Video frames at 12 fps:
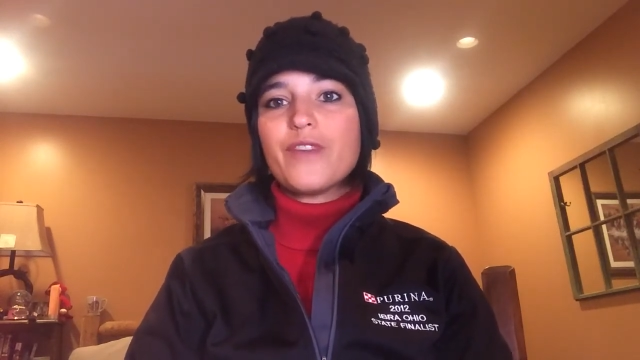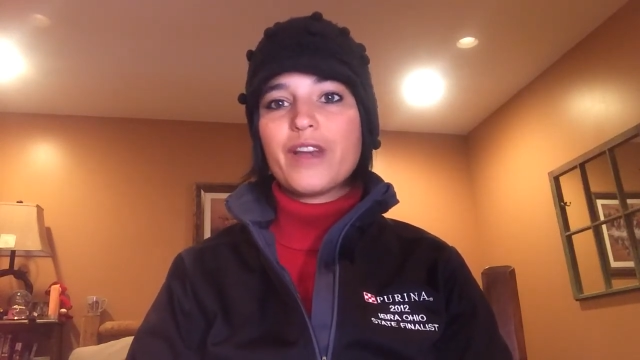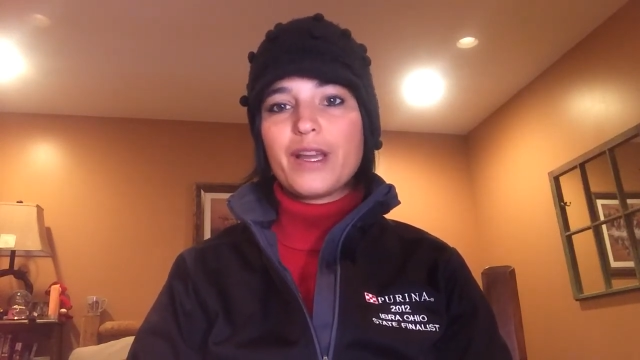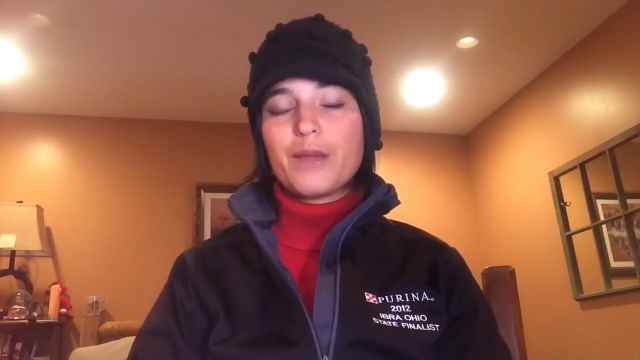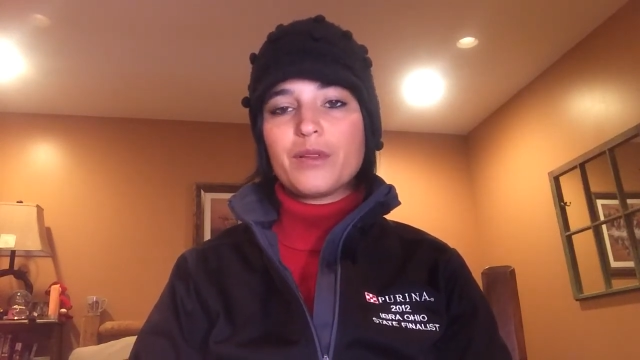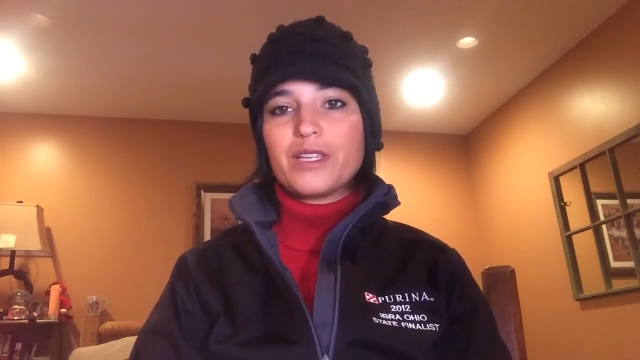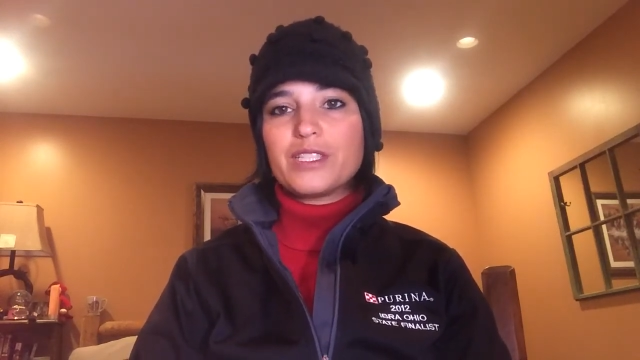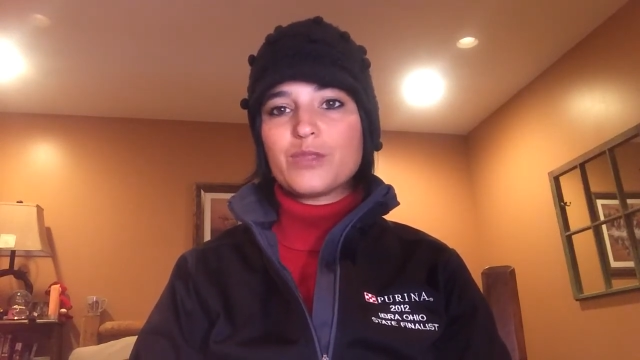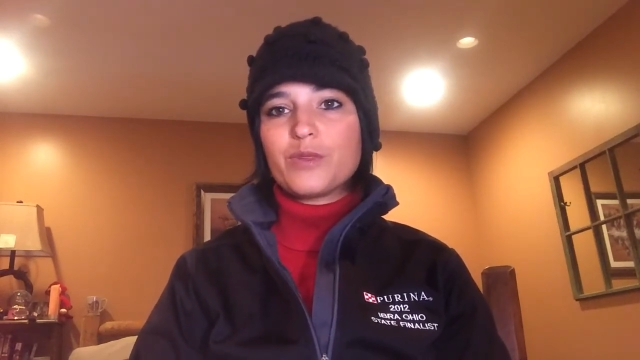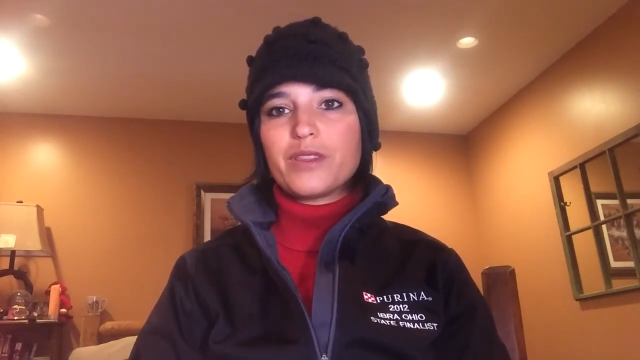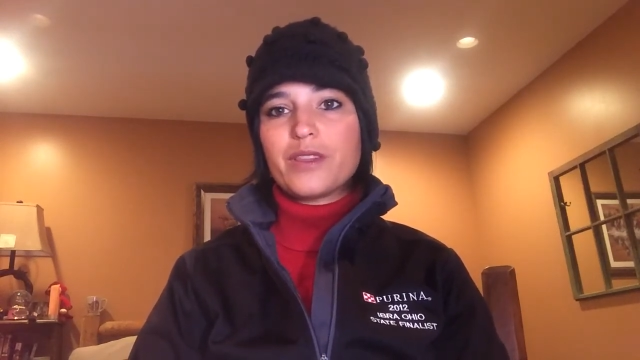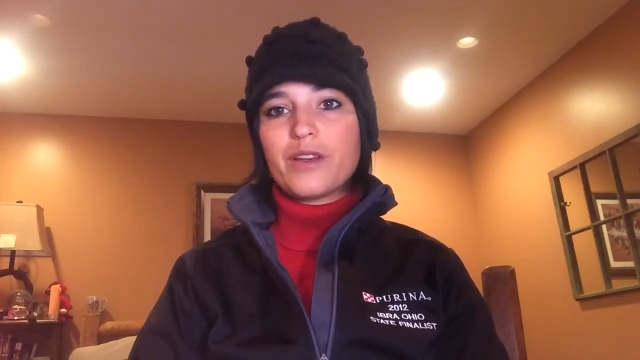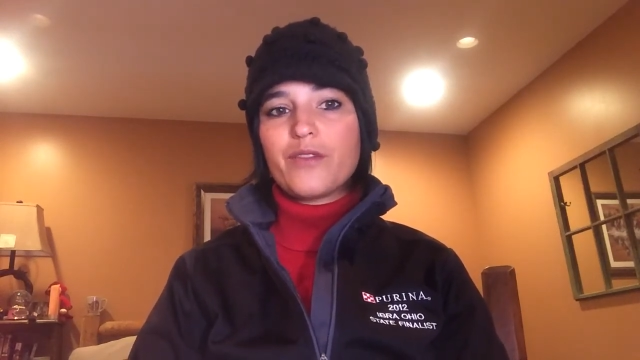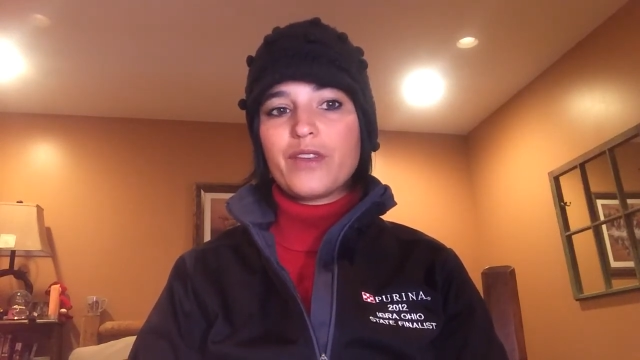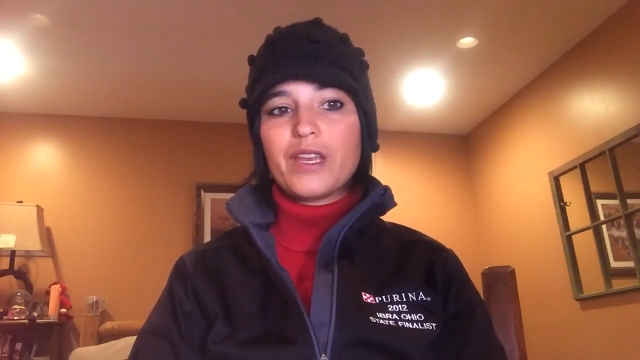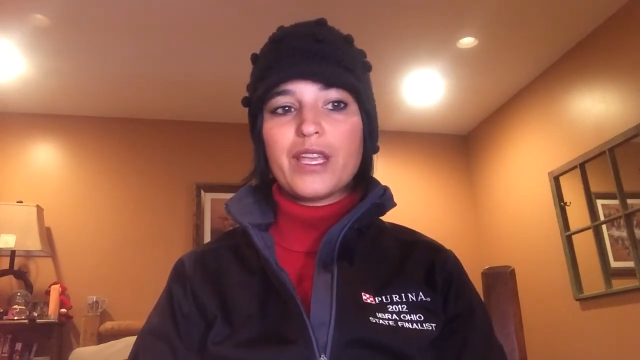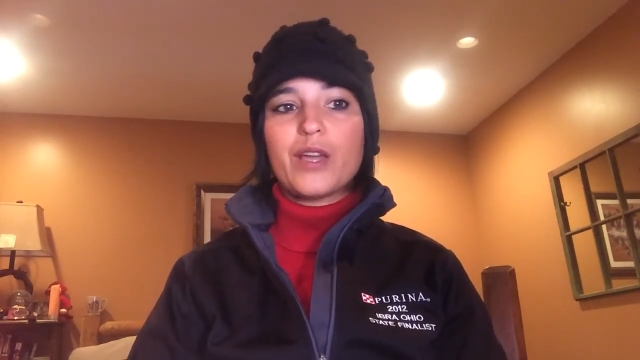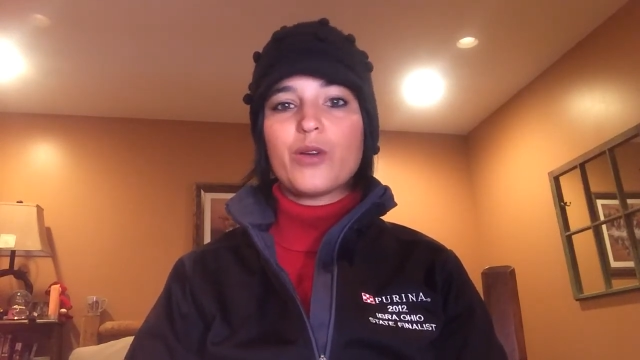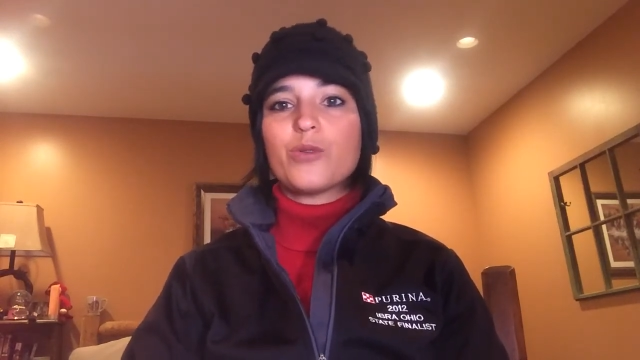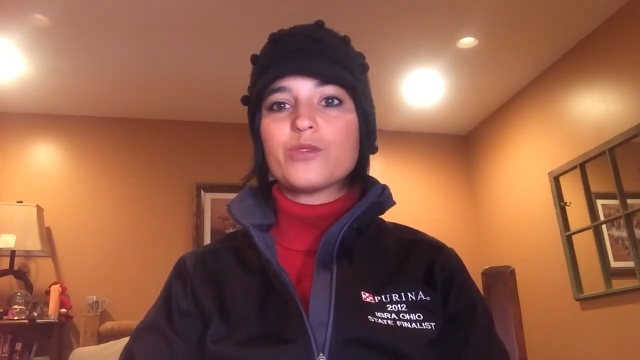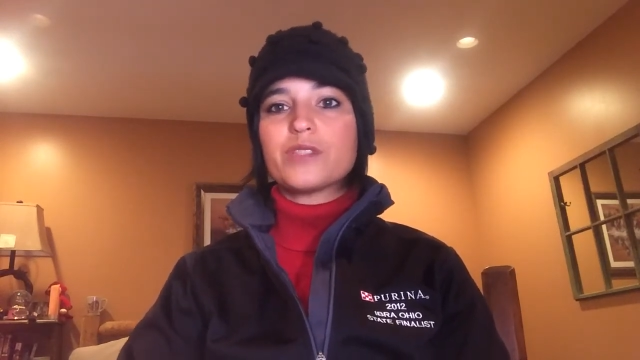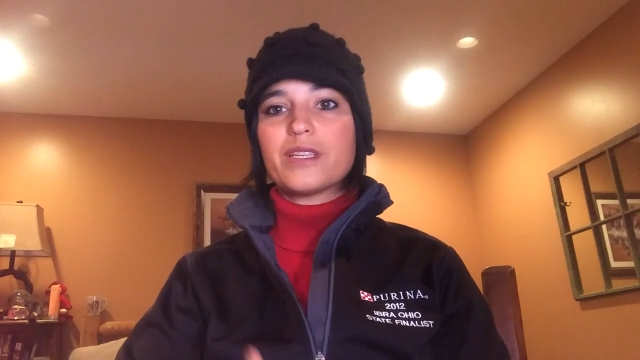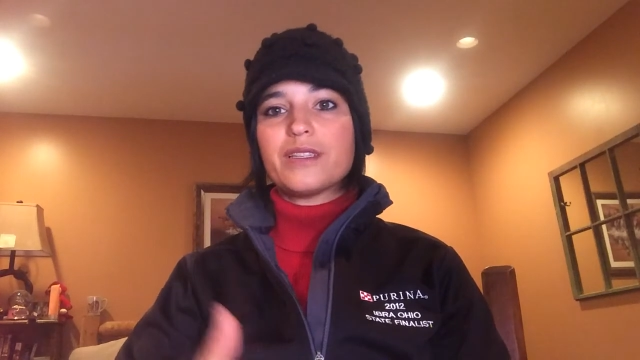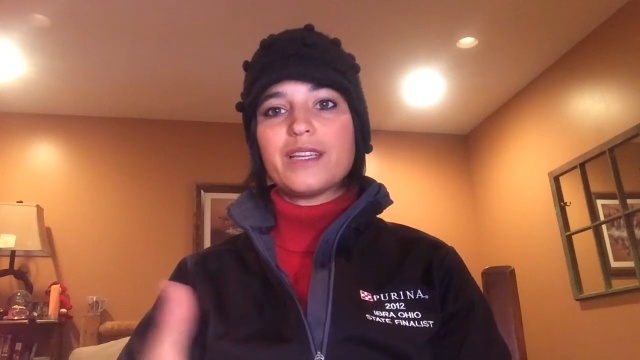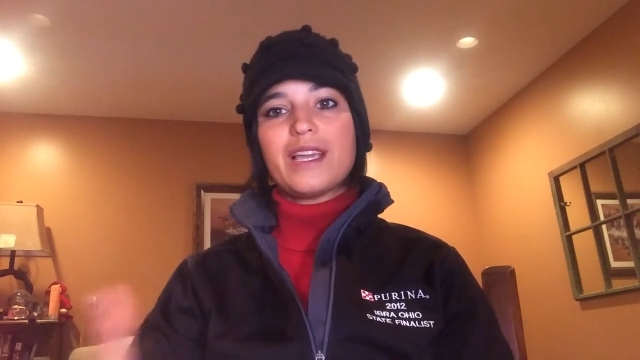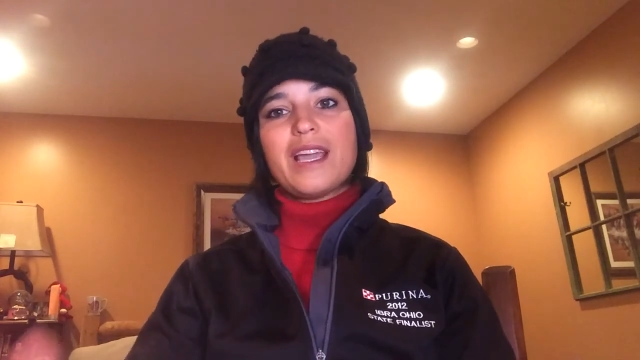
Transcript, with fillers: very pleased with their videos and.